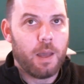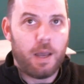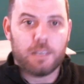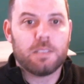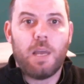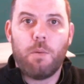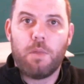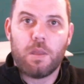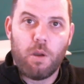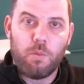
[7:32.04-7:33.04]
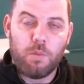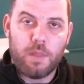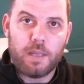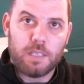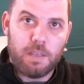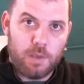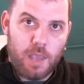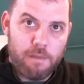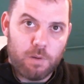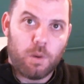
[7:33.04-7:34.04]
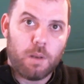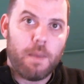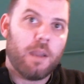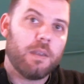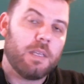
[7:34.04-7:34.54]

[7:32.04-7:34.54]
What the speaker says: I understand where they're going with that, giving everyone a ballot,